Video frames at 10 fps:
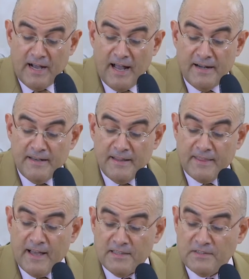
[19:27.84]
And
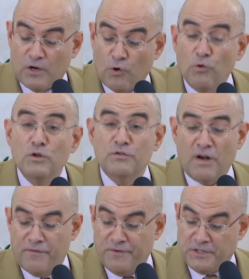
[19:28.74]
that is a
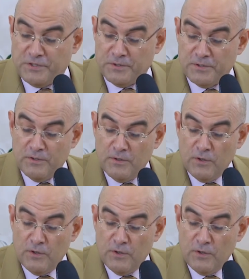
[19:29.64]
cultural feature.